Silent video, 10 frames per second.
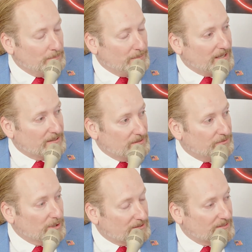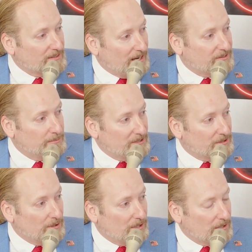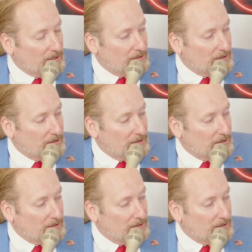Because divorce doesn't have to be so hard.